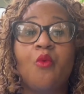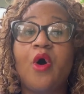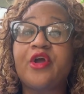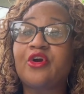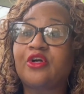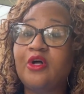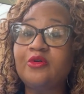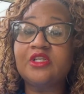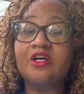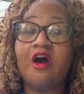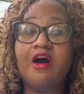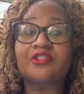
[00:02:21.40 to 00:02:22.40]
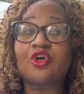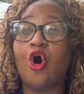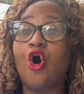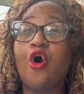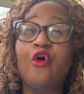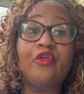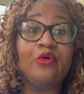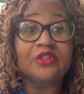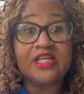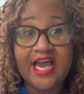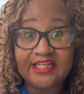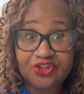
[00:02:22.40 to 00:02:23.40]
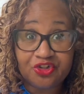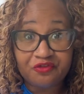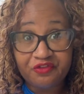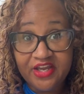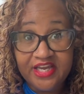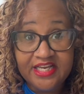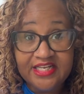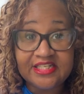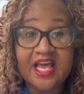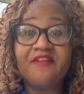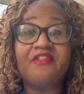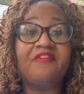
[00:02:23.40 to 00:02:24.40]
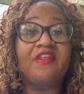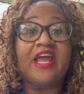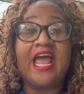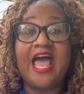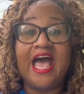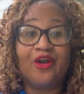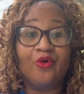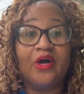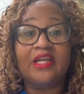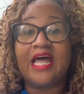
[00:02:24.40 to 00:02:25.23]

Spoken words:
while your closing costs are all those extra fees that they add on,